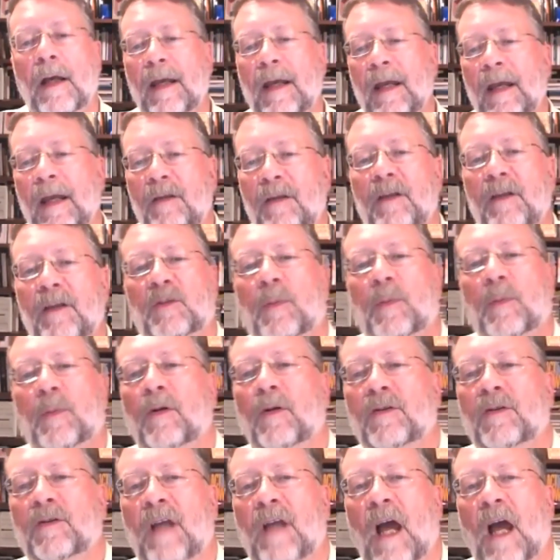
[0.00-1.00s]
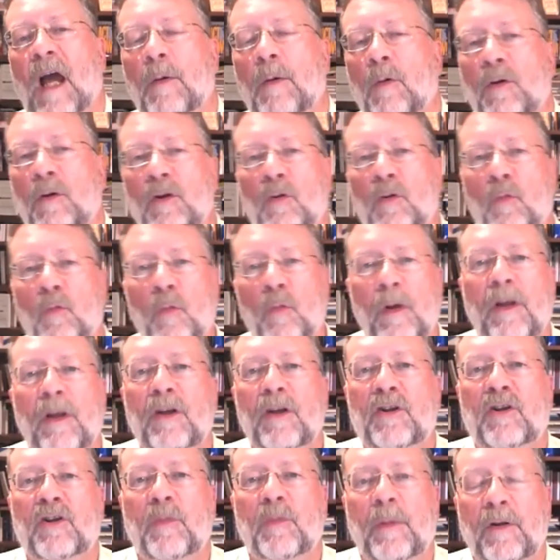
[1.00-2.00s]
In the experience economy, what you
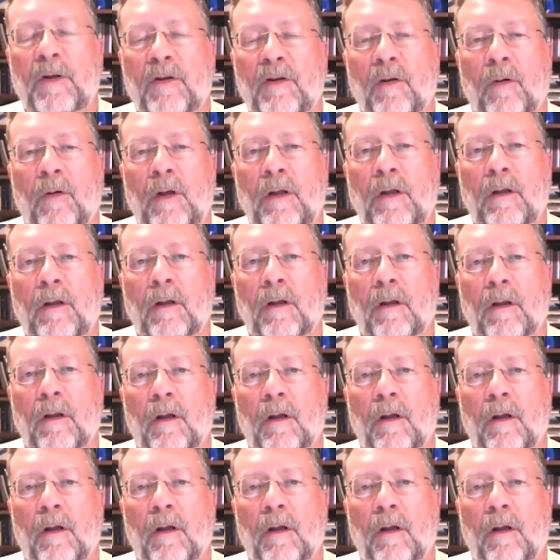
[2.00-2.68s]
really should be doing